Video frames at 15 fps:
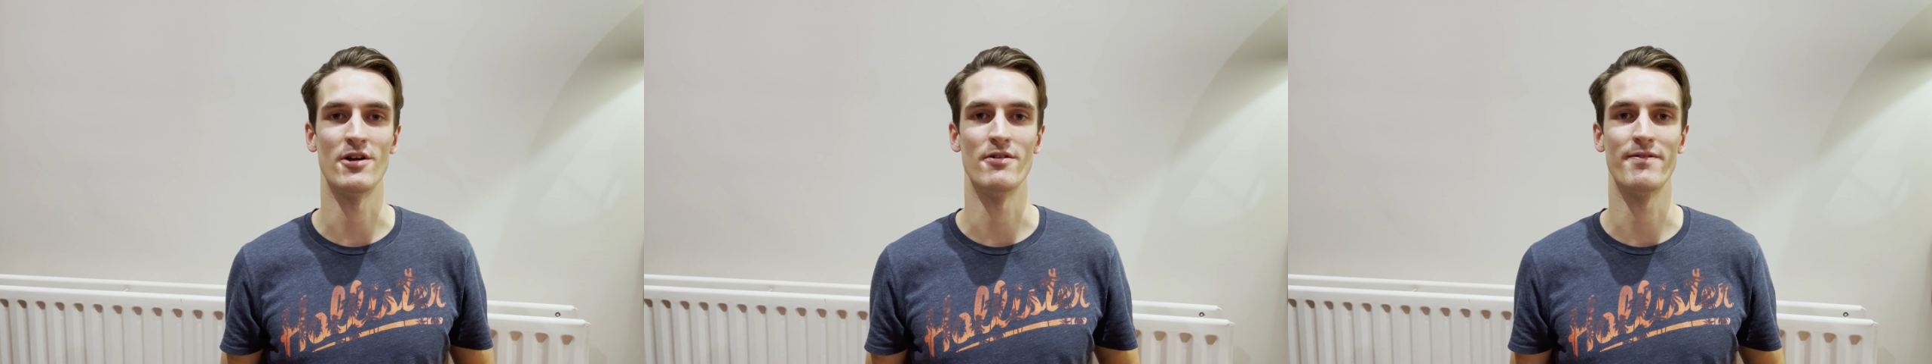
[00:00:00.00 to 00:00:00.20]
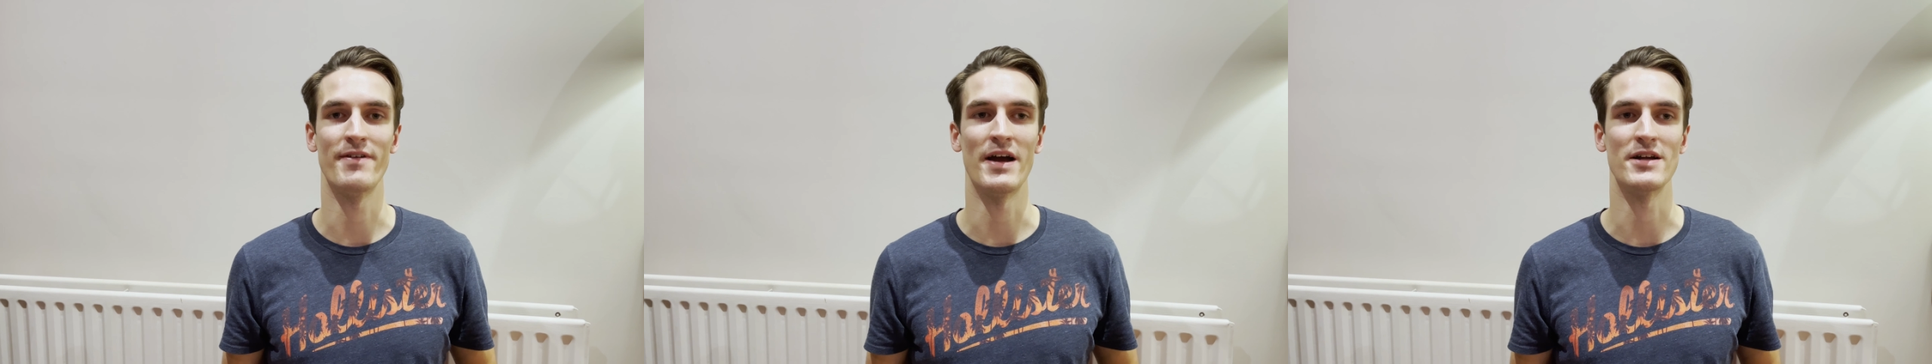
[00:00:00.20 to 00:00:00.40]

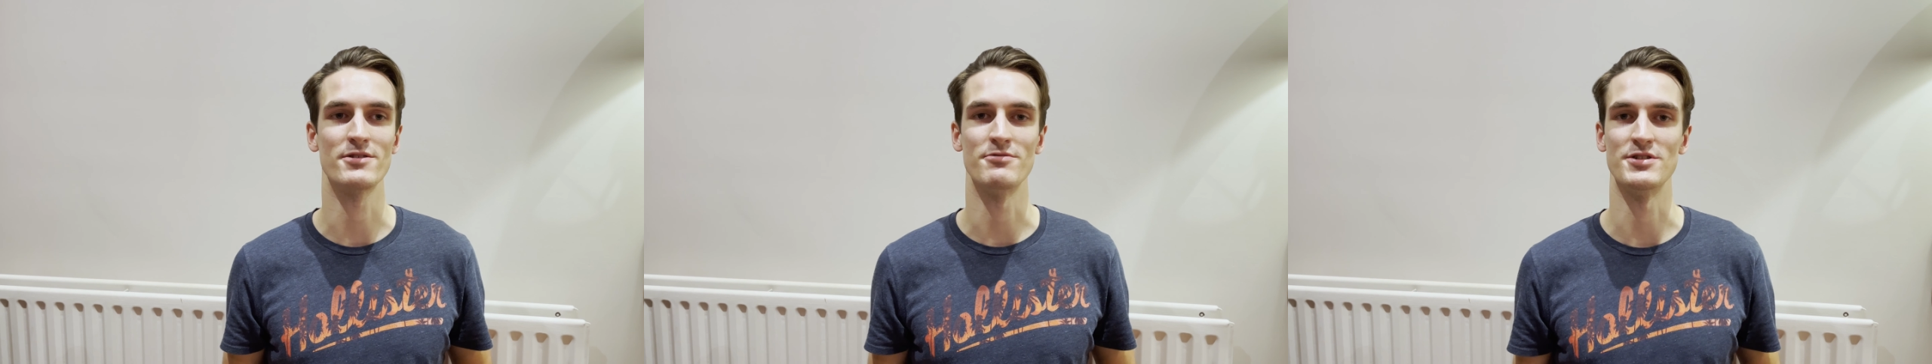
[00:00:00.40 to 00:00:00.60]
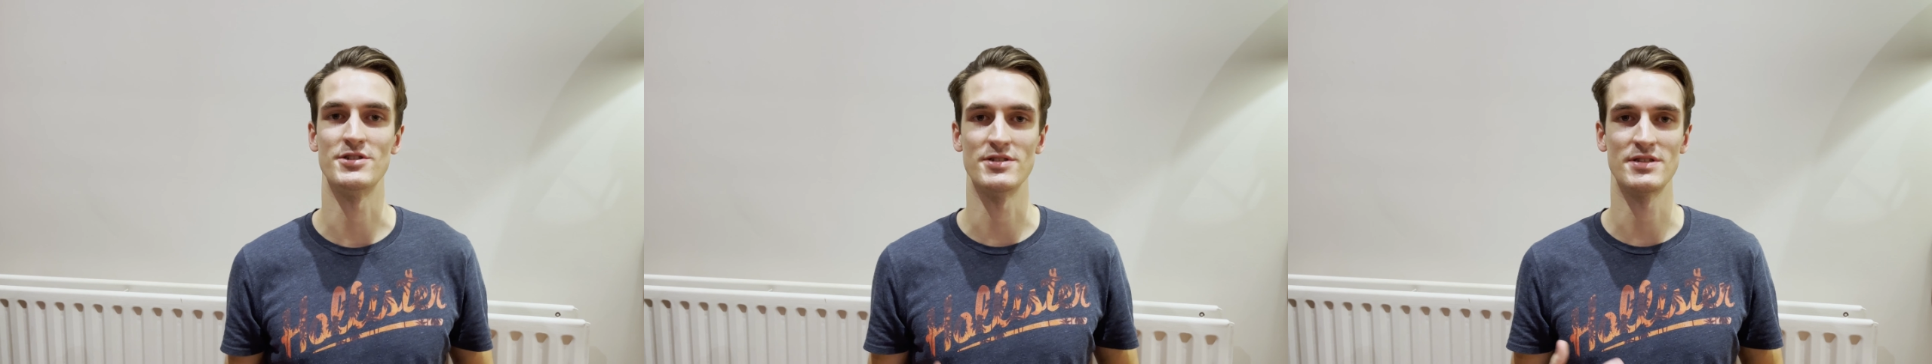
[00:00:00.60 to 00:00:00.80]
effect,
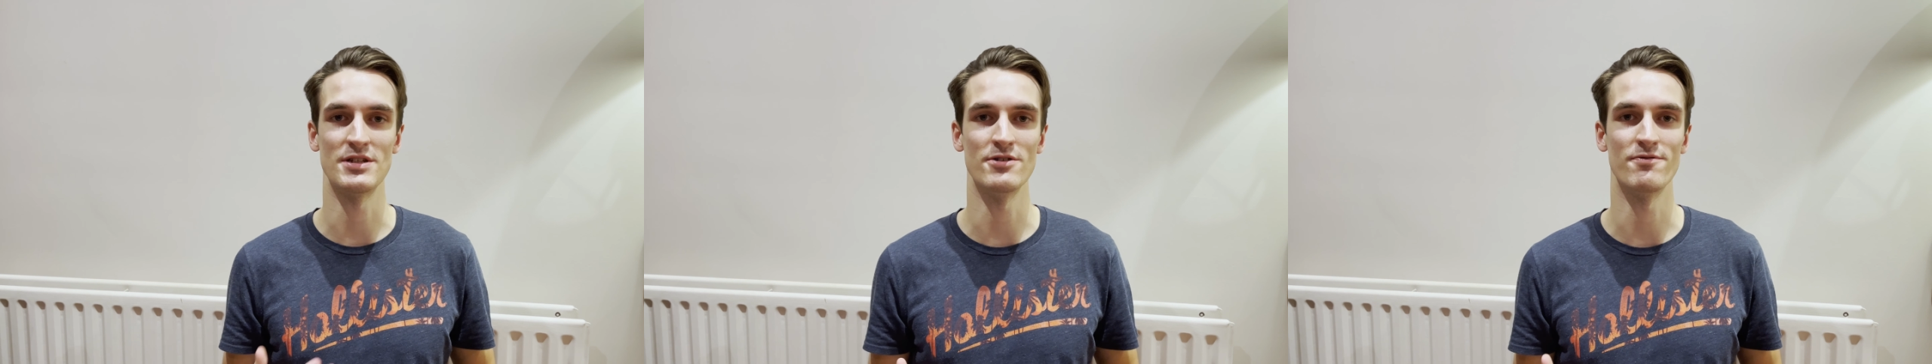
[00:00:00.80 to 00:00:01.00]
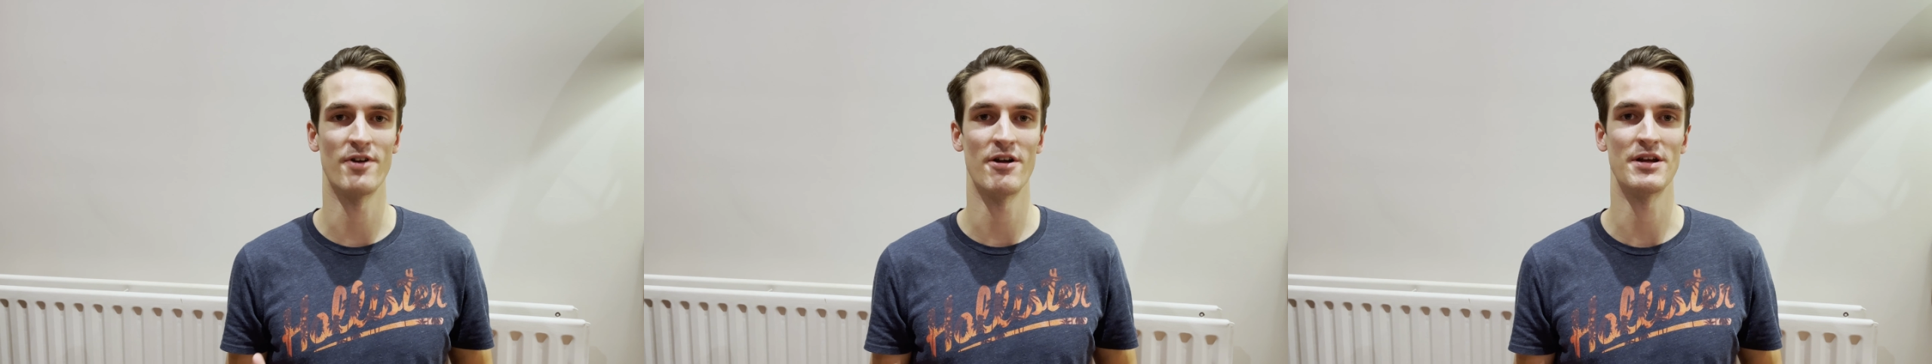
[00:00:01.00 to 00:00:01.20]
which is
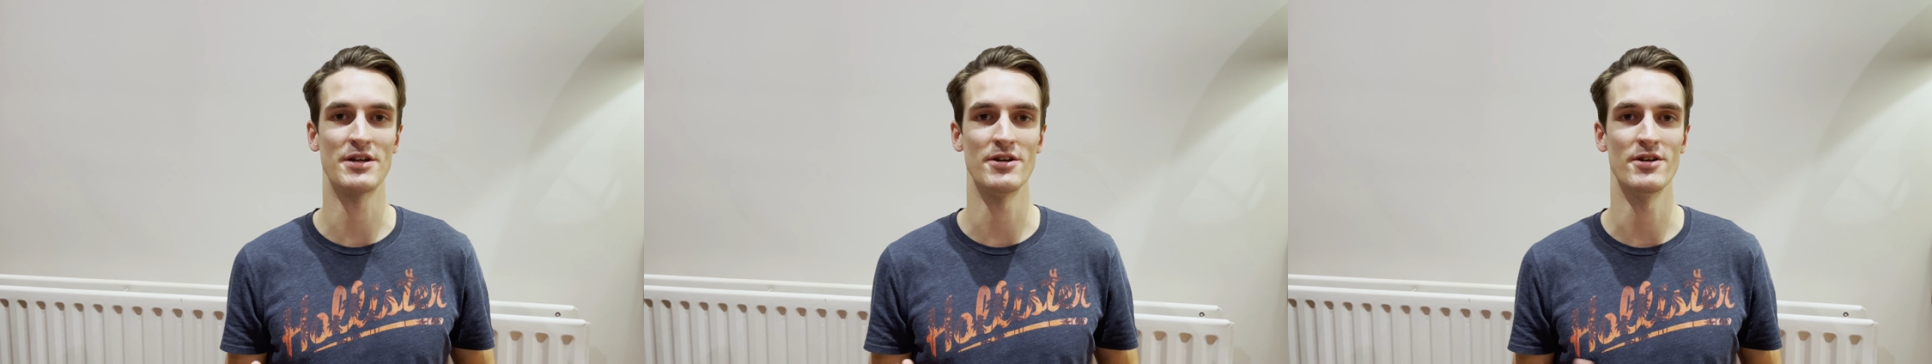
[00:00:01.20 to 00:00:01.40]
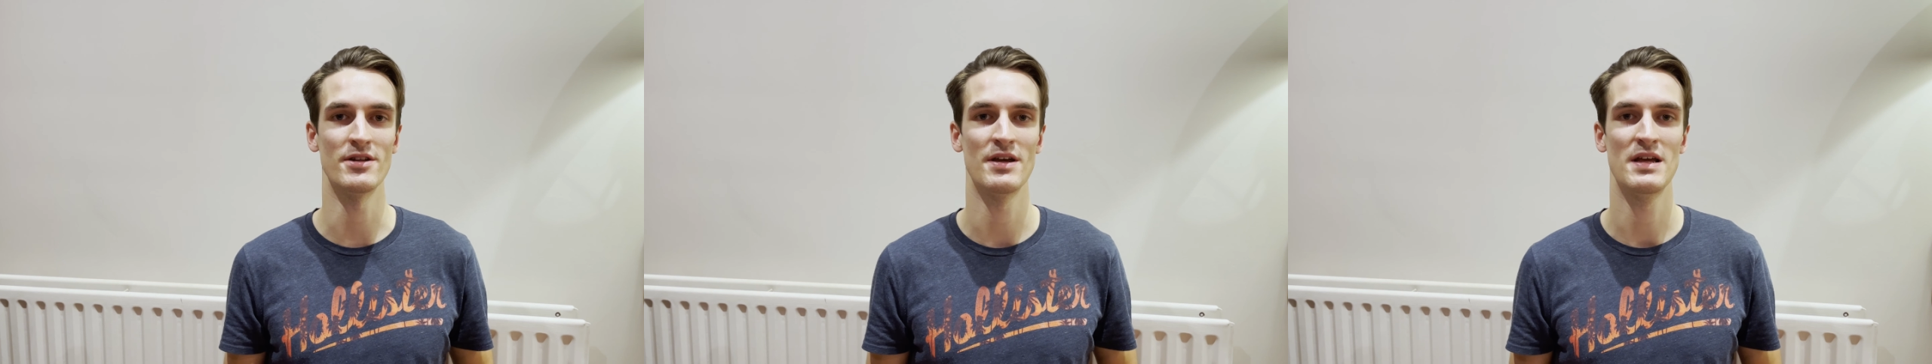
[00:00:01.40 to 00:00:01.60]
still very
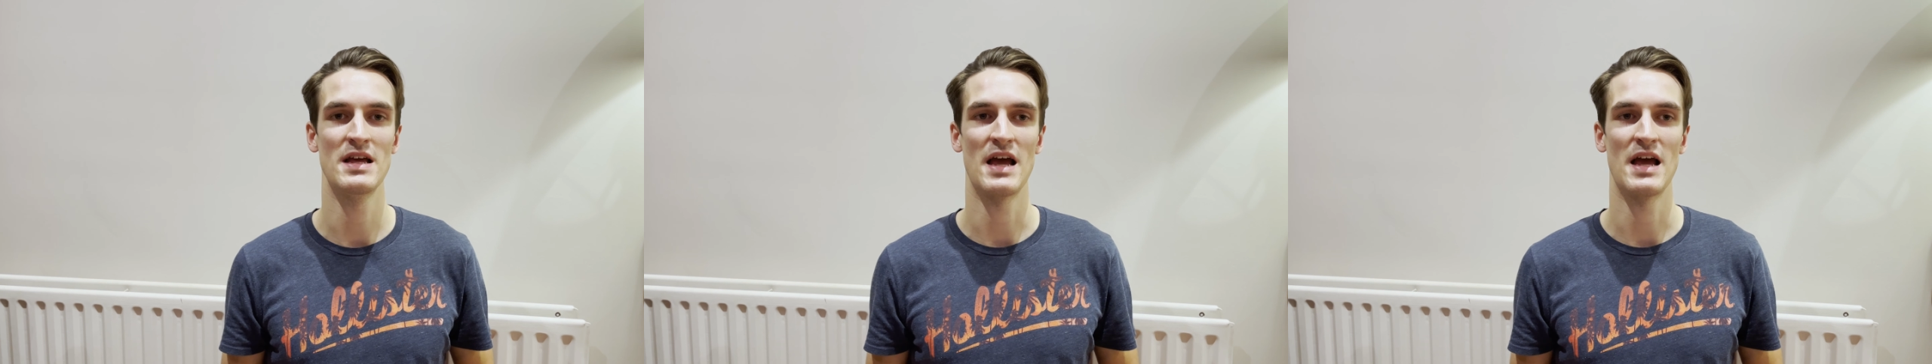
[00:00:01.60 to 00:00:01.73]
good.